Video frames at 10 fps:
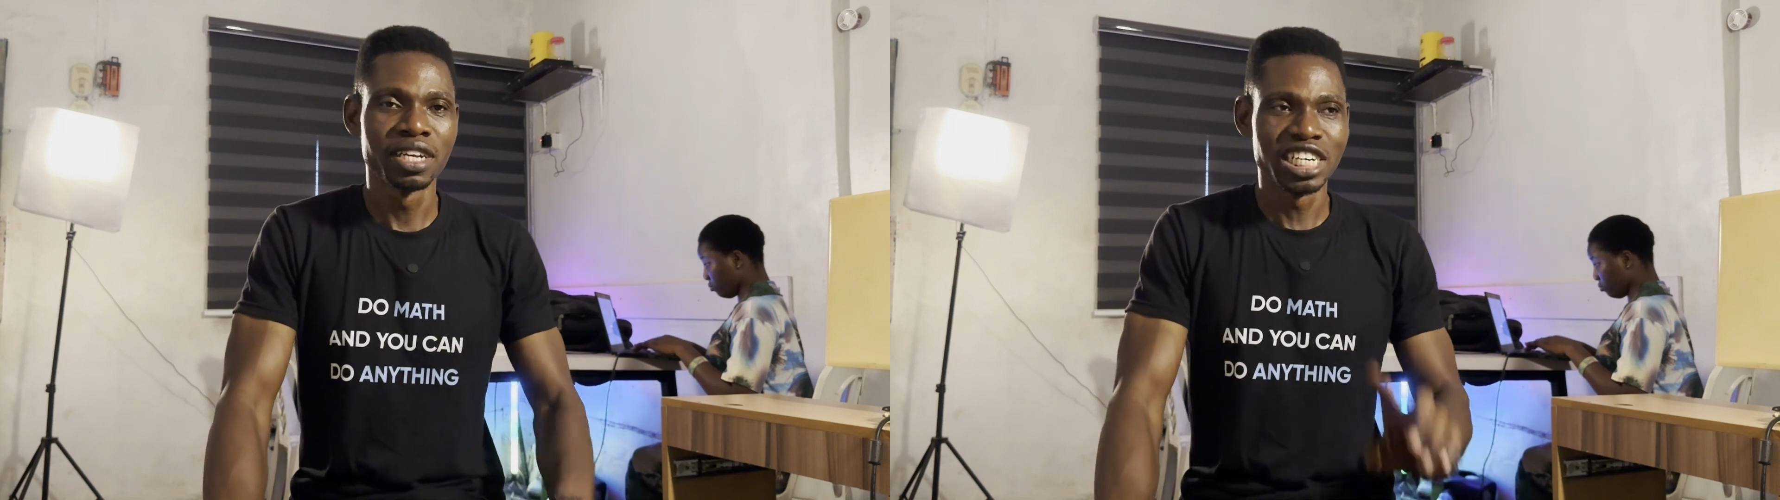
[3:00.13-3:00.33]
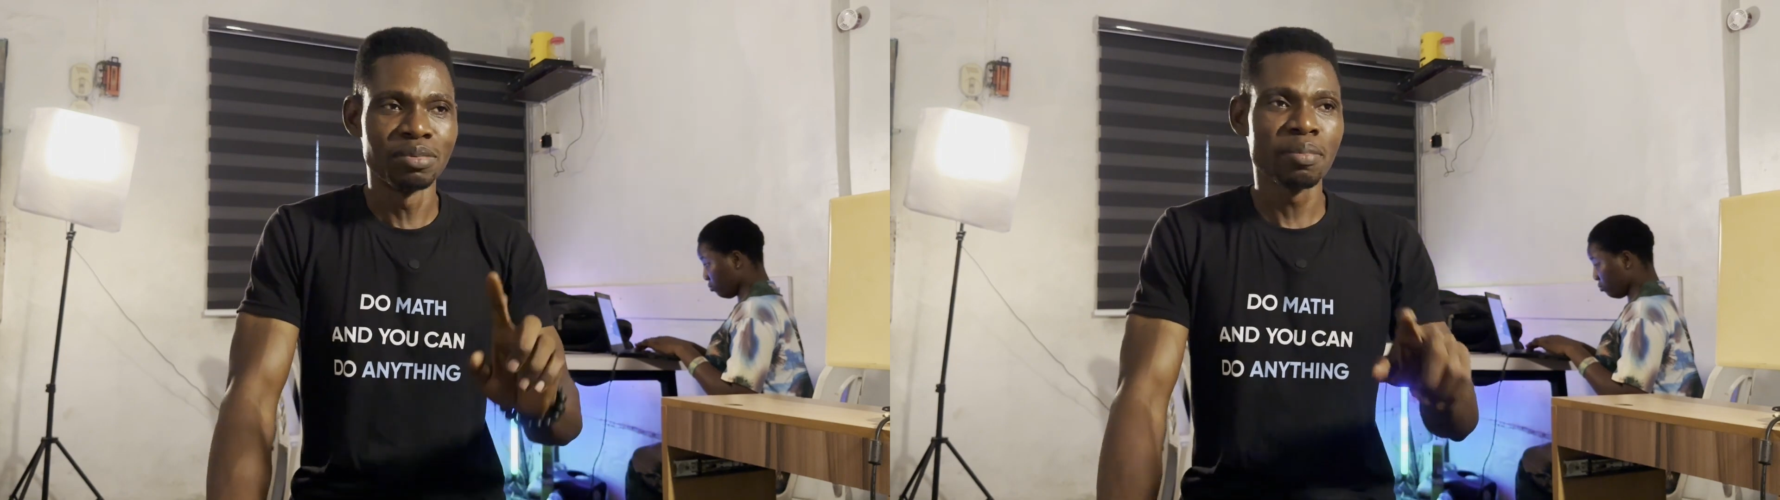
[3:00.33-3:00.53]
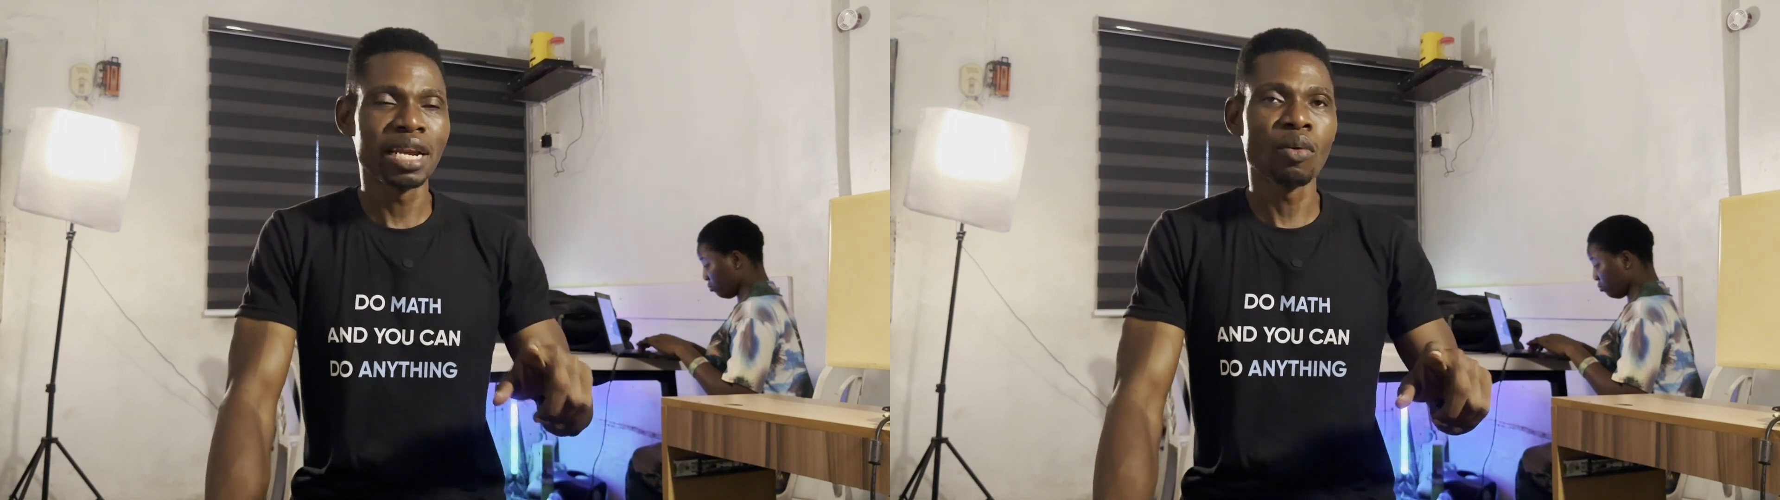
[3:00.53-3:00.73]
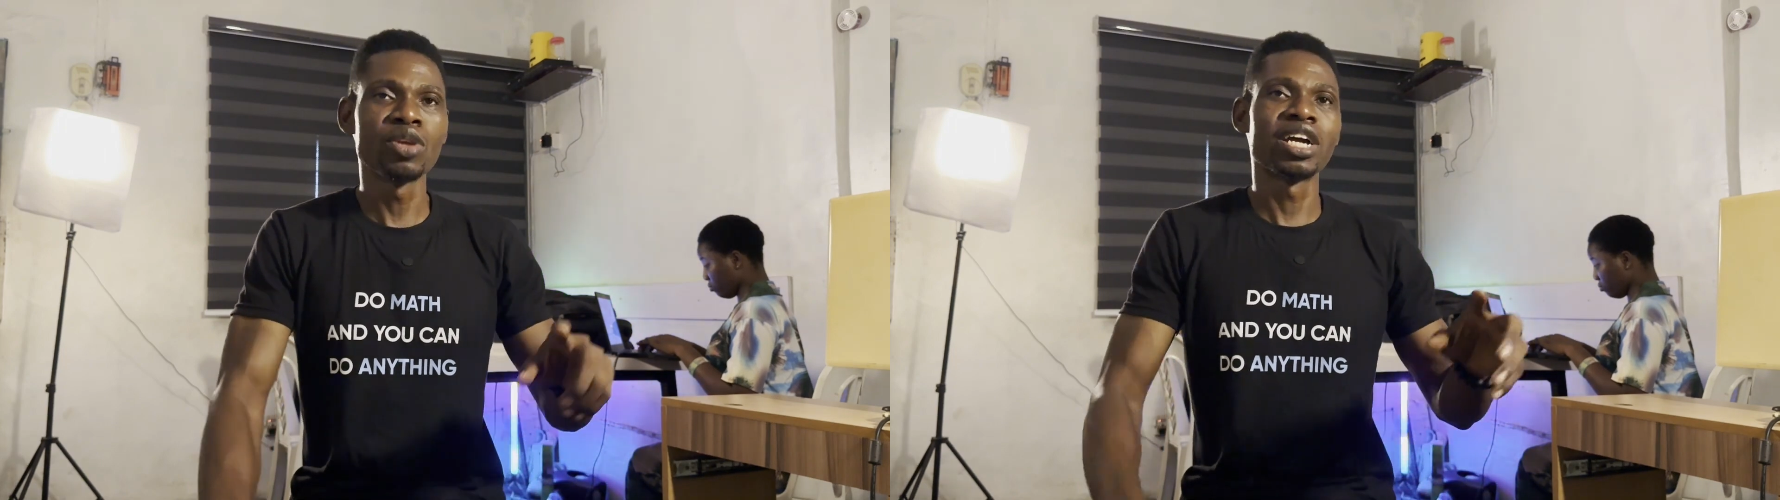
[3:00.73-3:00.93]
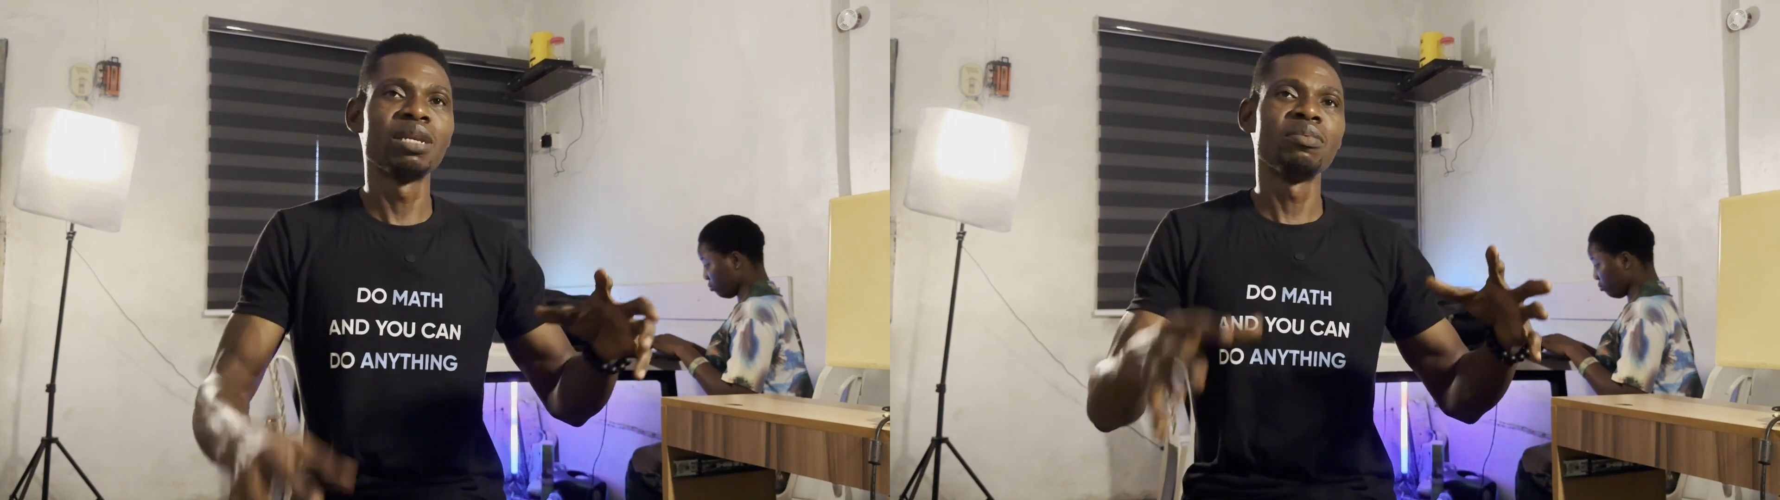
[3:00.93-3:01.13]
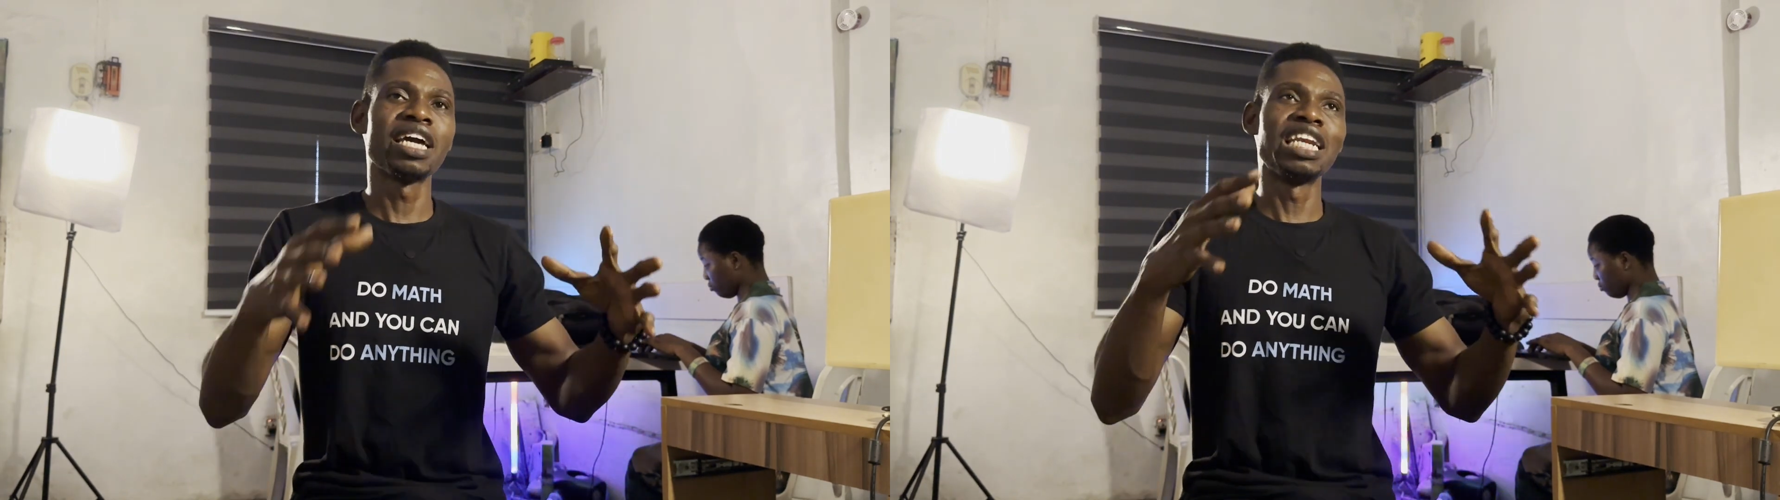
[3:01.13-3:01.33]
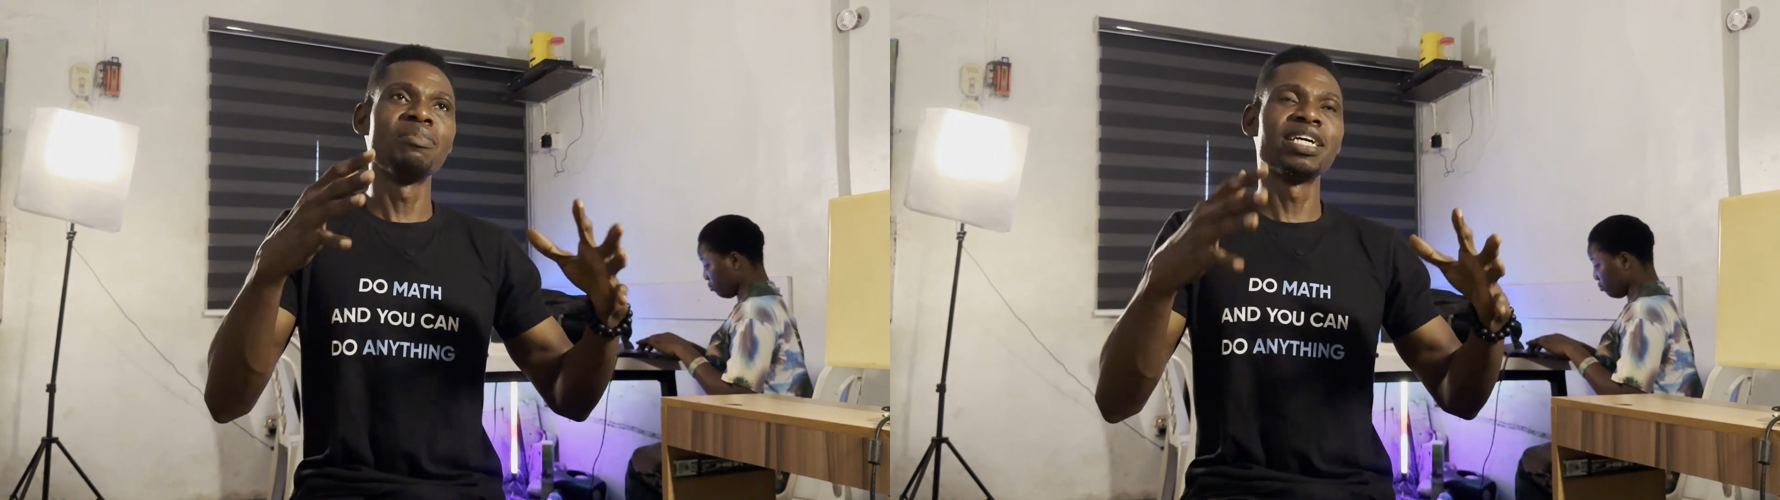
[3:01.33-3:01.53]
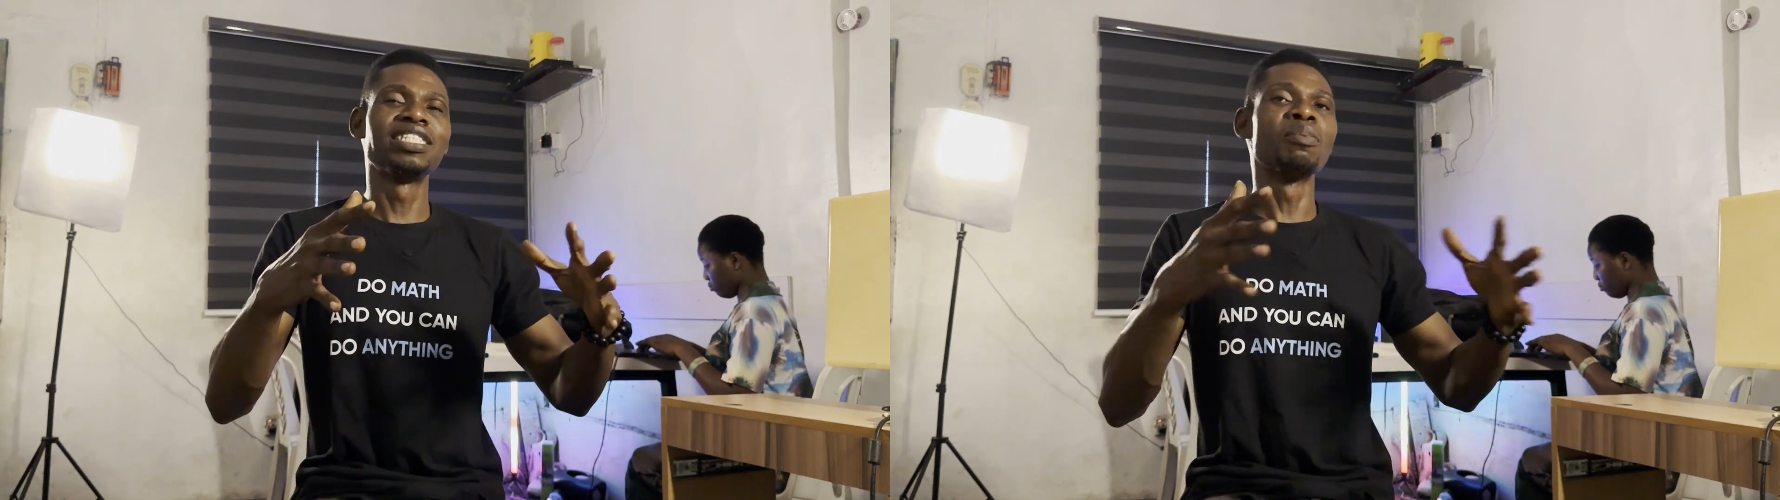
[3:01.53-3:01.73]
Remember that when you eliminate